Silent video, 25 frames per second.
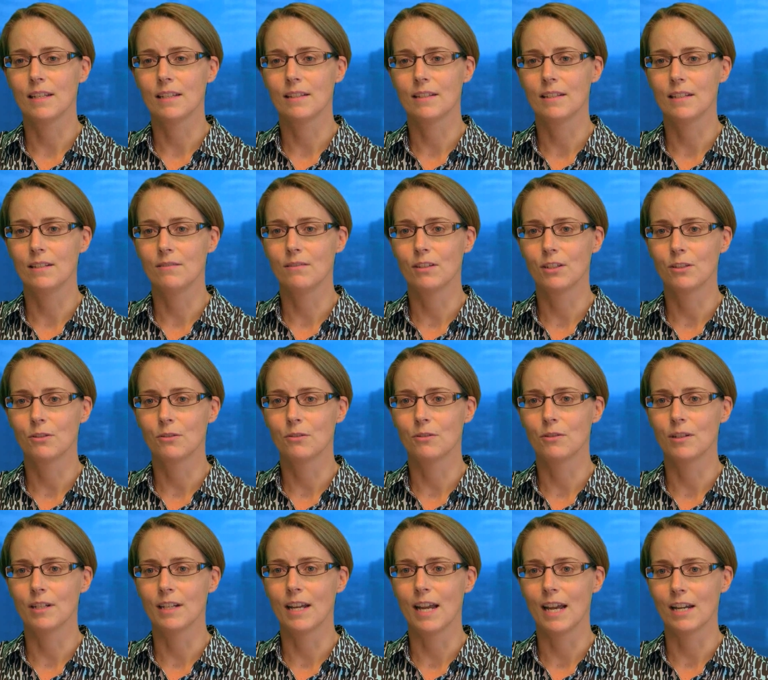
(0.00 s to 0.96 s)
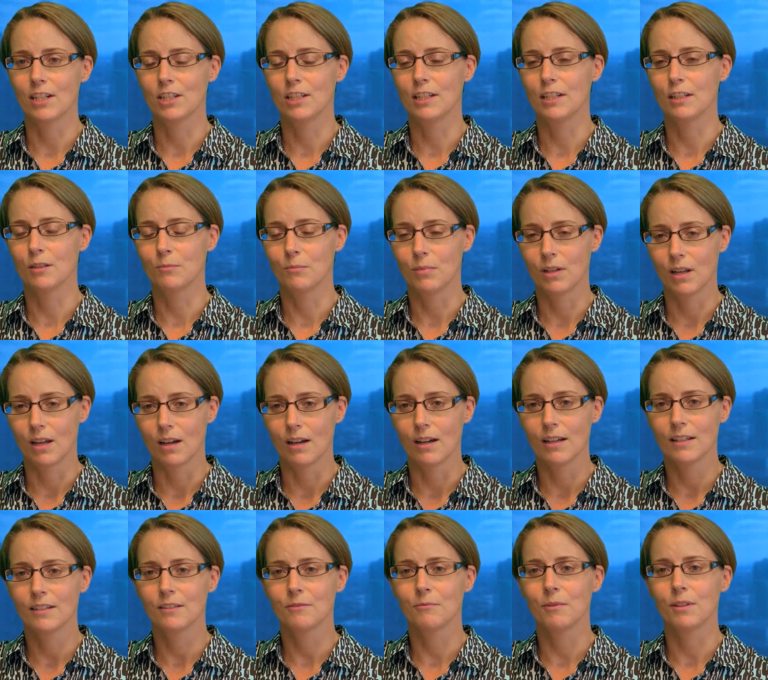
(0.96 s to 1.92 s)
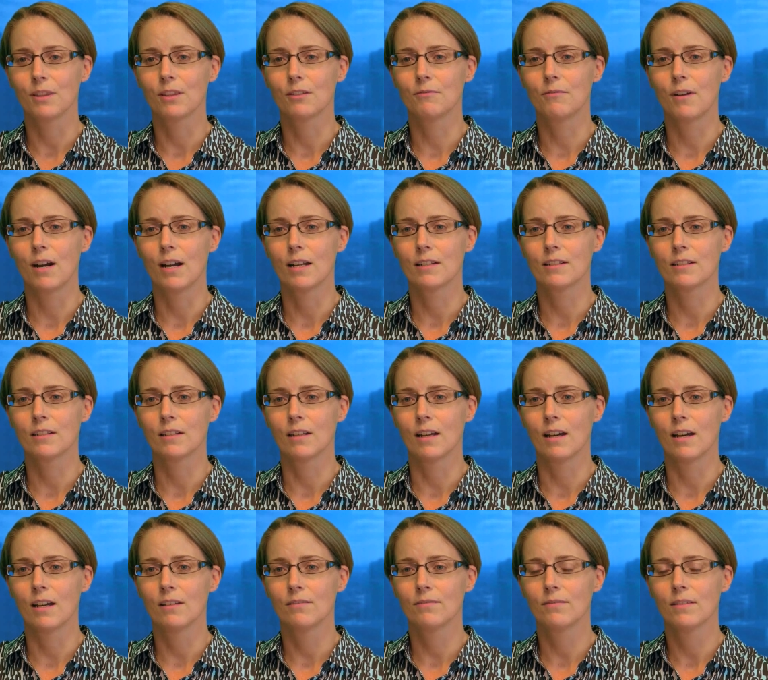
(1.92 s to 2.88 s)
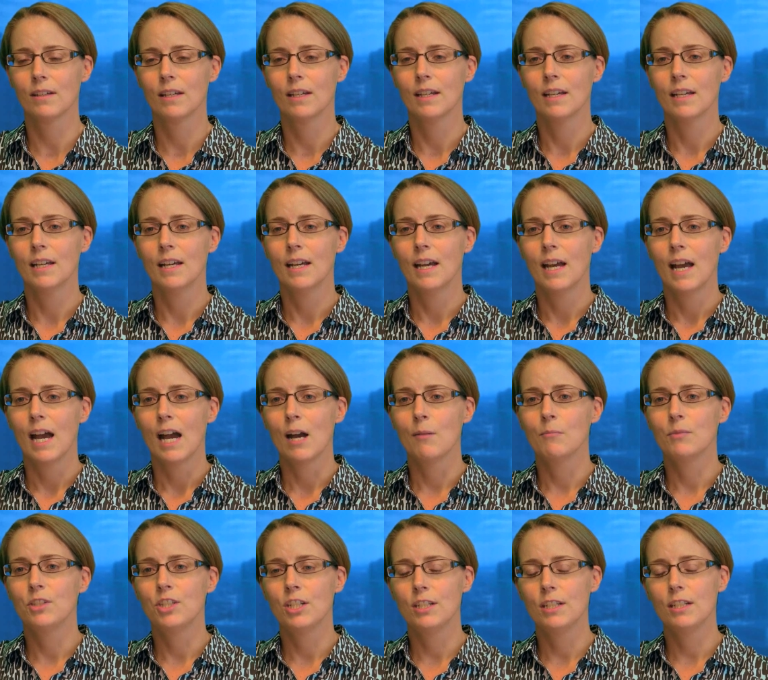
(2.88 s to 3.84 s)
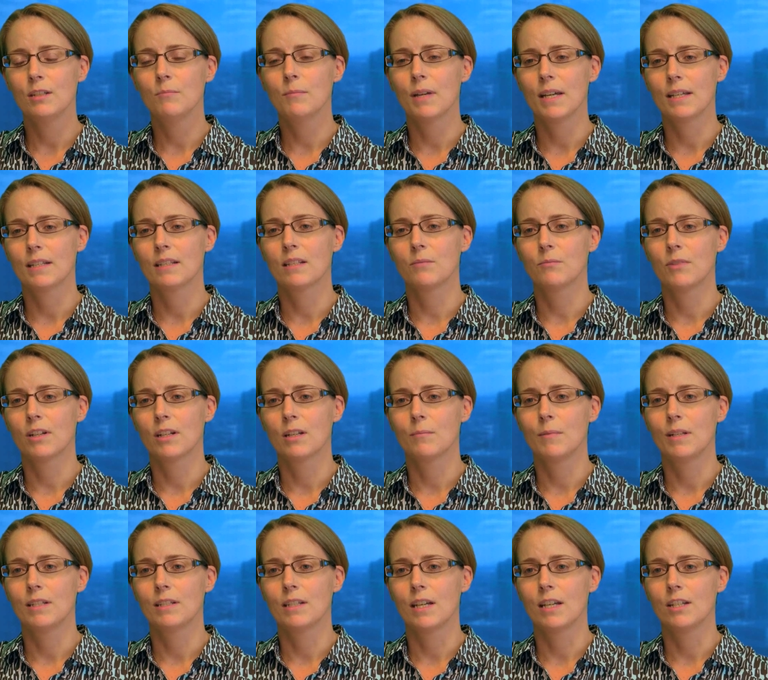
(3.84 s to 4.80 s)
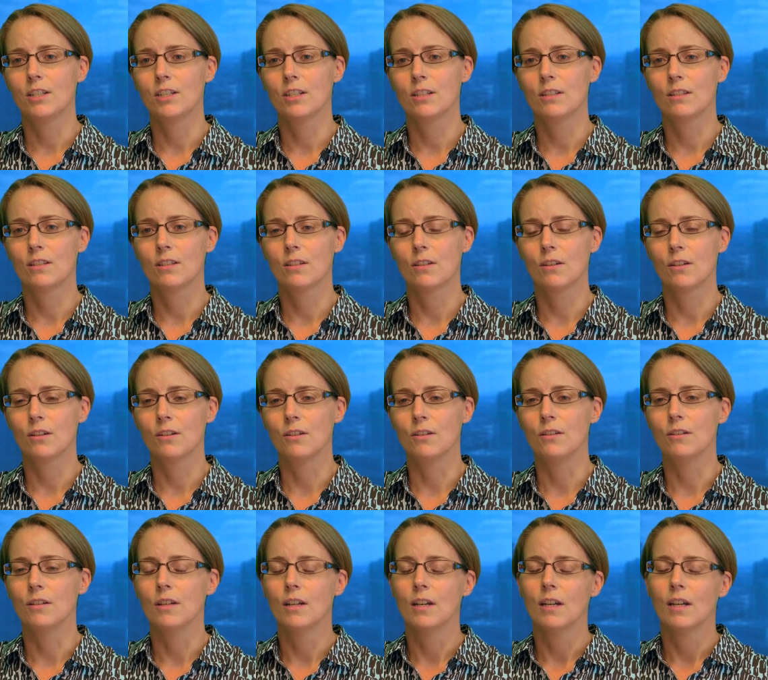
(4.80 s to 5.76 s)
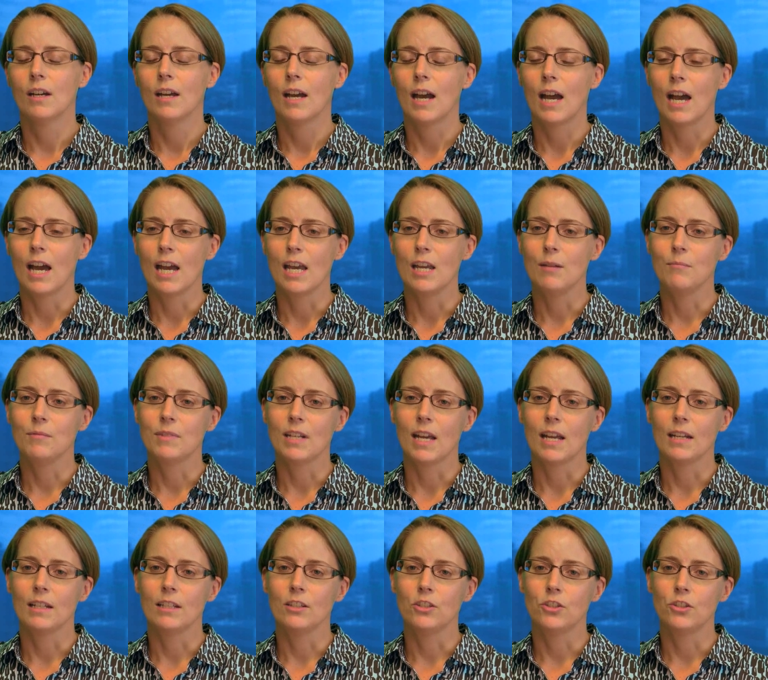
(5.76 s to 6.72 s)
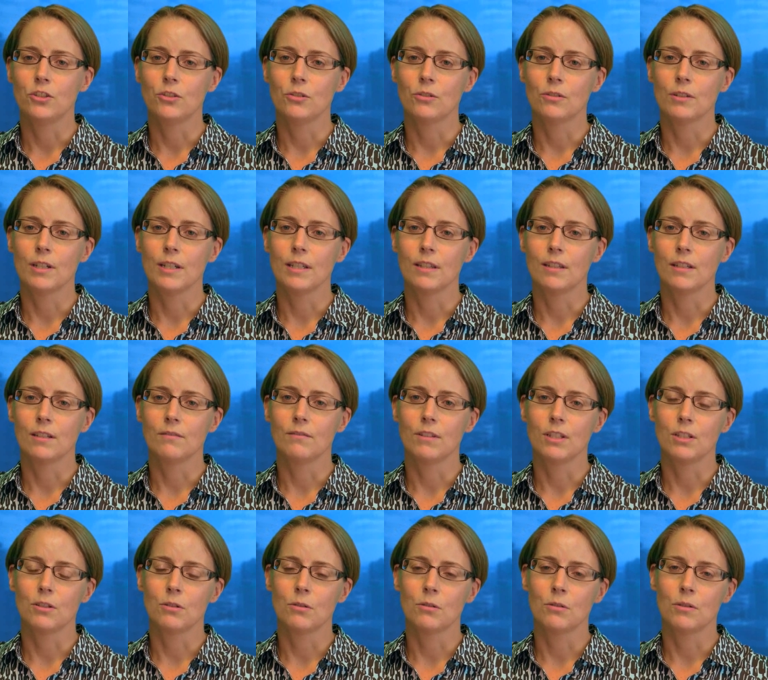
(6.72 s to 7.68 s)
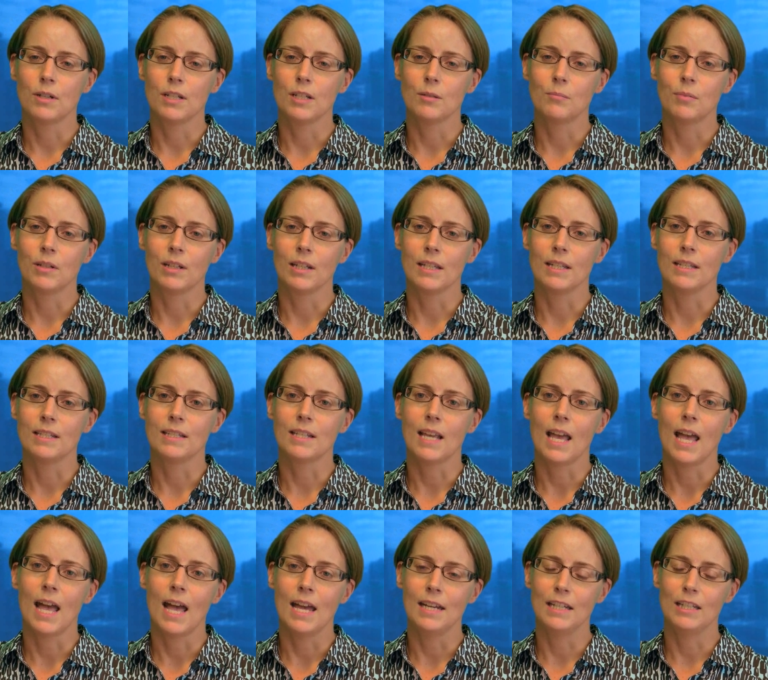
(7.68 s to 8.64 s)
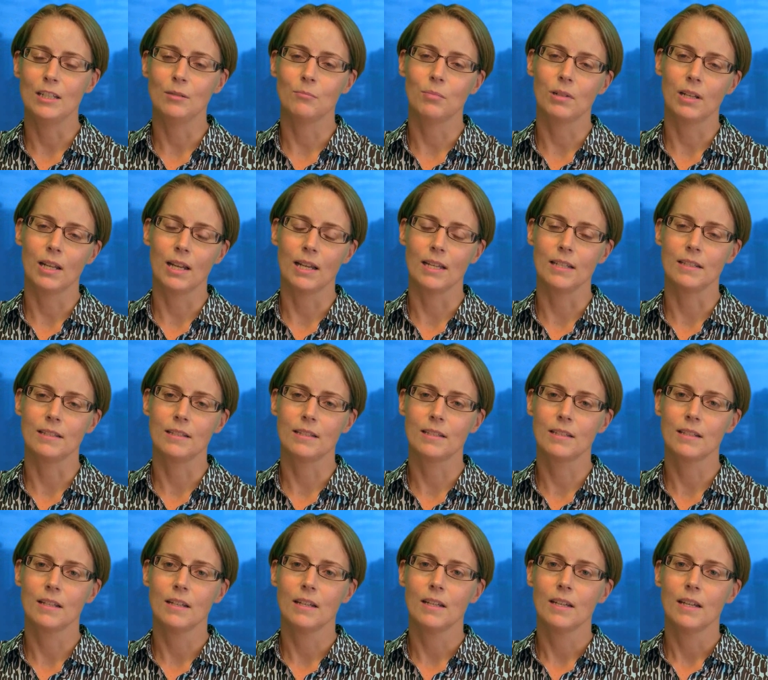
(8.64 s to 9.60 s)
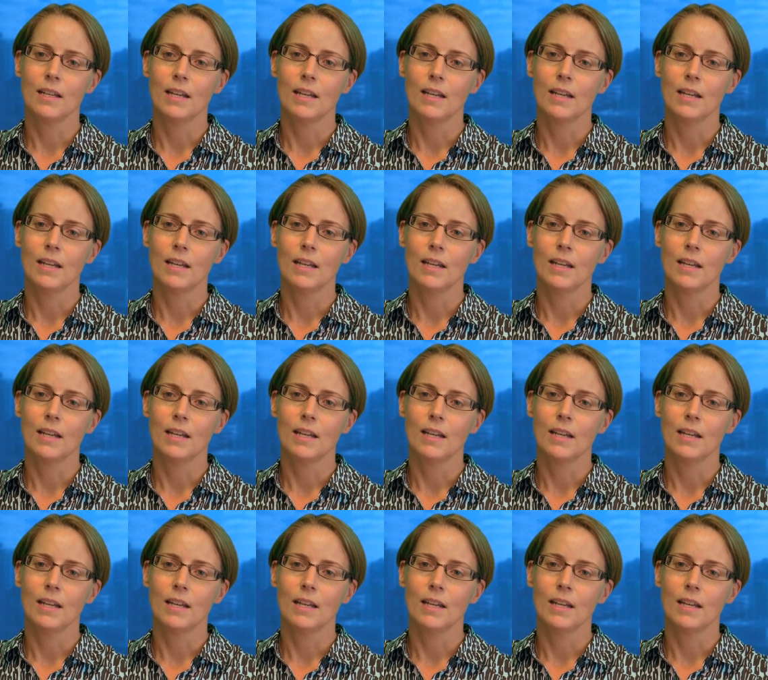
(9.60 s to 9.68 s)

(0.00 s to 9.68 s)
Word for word: deaths in Victoria actually complied with the right to life. Um, she did make some recommendations, though, aimed at ensuring that Victoria Police had in place